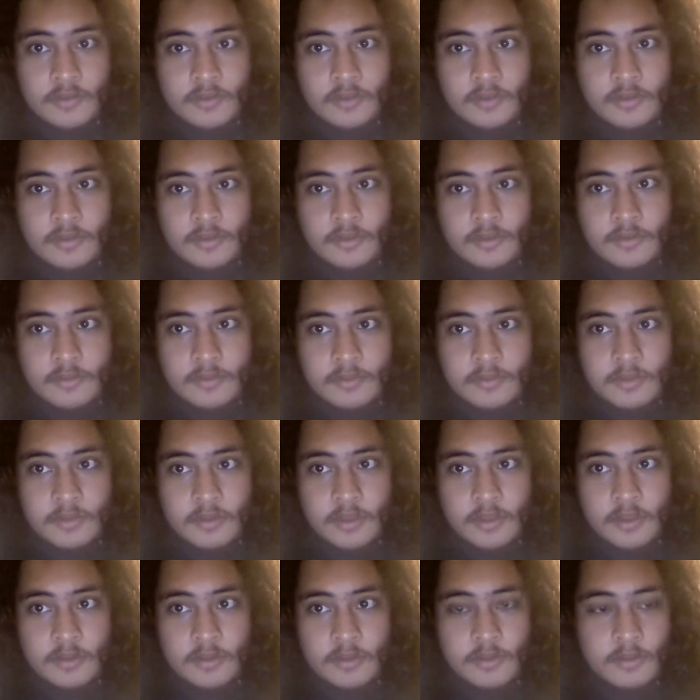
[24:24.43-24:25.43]
over
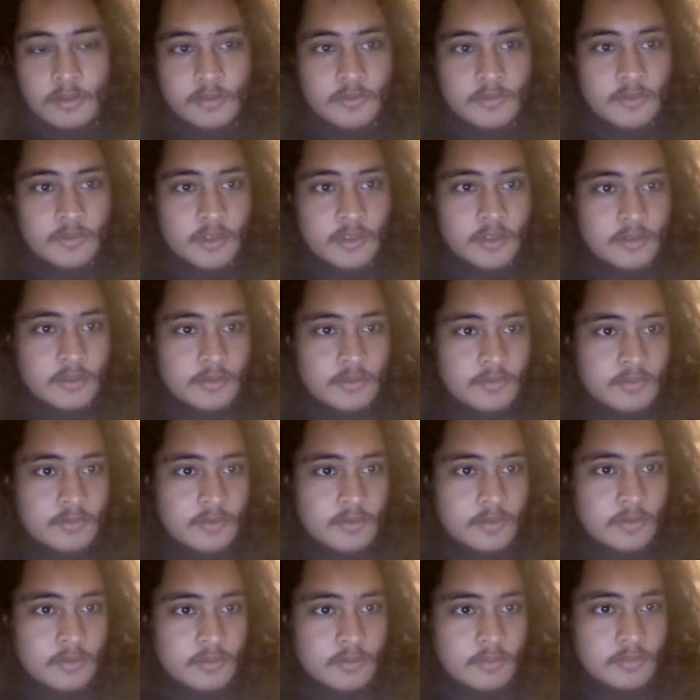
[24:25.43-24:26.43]
1,000
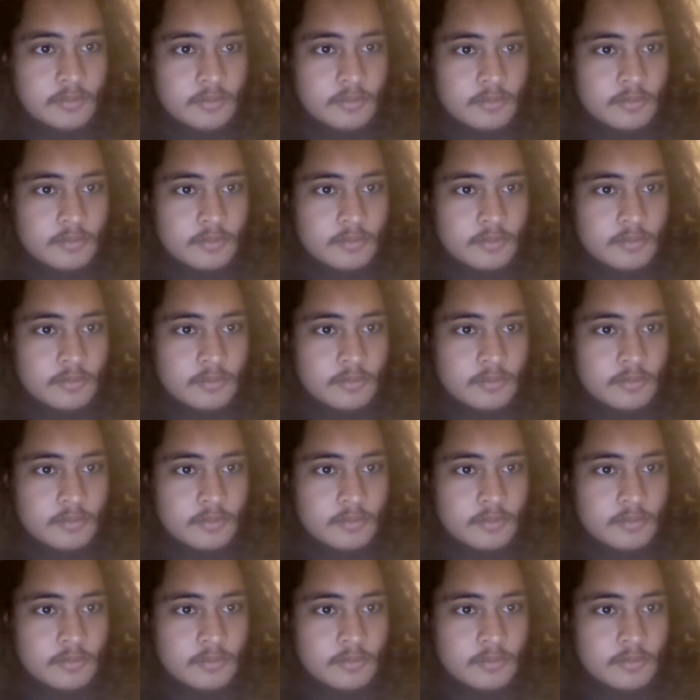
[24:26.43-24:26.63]
feet.